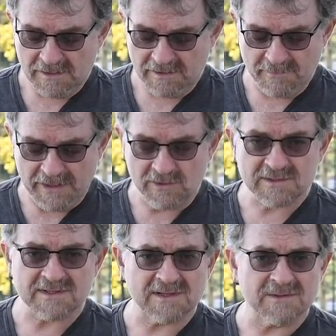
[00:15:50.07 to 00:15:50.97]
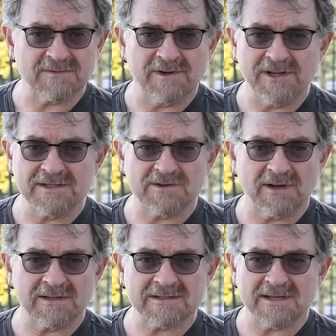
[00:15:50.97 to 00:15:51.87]
The menu system is very easy to
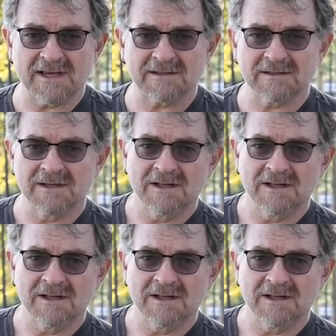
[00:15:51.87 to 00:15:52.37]
understand.